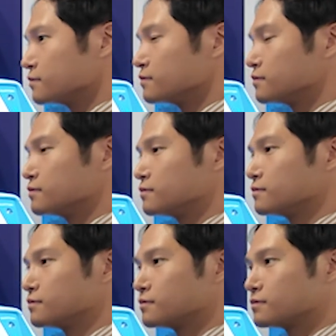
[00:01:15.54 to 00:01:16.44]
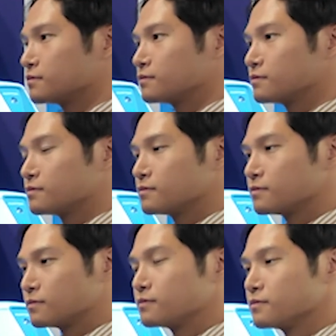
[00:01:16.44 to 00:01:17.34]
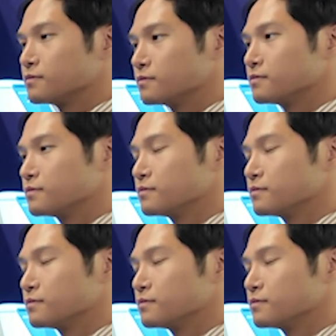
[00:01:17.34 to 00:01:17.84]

[no speech]